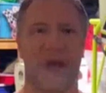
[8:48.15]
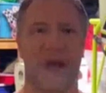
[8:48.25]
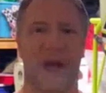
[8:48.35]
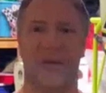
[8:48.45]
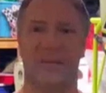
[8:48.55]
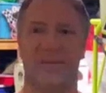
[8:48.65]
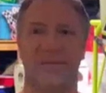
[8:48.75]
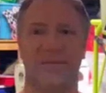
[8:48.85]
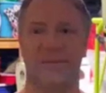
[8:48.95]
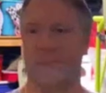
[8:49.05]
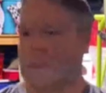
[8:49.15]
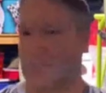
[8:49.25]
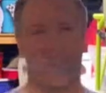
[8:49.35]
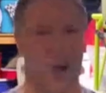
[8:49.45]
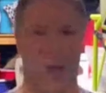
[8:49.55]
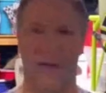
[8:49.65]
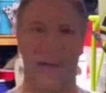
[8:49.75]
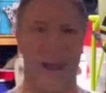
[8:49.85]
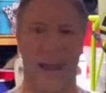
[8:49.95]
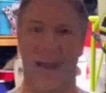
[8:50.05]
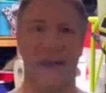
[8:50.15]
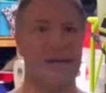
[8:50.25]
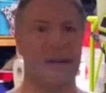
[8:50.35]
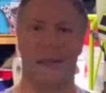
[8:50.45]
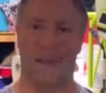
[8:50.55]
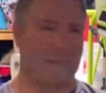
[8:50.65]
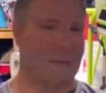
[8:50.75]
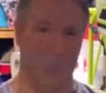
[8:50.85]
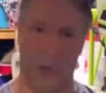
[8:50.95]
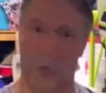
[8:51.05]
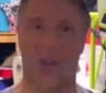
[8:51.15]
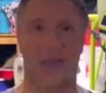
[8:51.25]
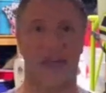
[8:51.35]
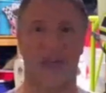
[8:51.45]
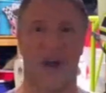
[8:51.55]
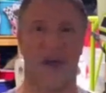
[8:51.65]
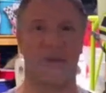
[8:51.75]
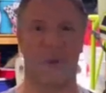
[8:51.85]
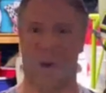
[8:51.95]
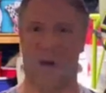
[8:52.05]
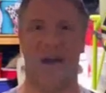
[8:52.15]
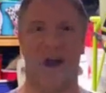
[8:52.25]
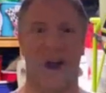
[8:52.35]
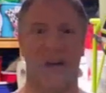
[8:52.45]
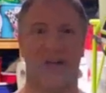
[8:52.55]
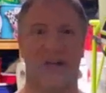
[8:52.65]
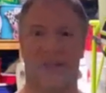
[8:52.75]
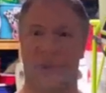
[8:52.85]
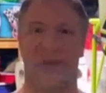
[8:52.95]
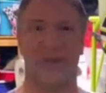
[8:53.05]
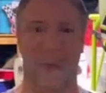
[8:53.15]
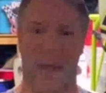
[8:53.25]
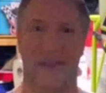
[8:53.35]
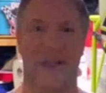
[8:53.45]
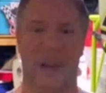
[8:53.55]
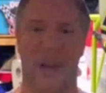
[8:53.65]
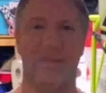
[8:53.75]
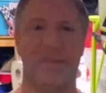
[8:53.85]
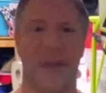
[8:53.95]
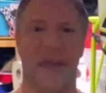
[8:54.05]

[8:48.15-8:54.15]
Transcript: Tom and Diane doing a good job. They're working hard to expand the club.